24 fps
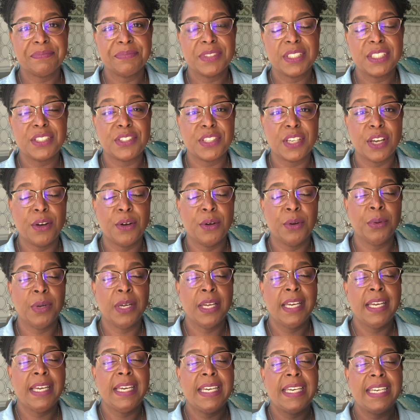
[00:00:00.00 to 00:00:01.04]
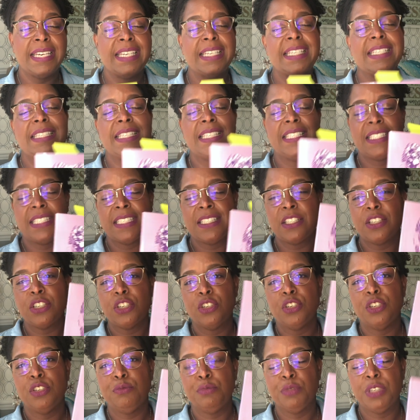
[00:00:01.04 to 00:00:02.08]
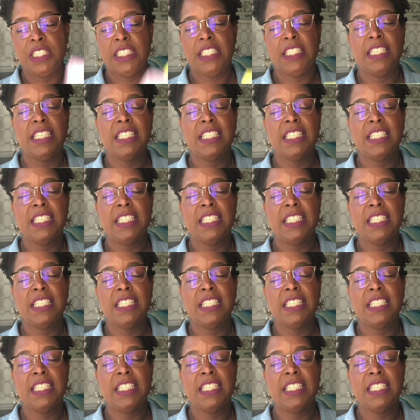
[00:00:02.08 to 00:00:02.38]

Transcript: So this is a good read,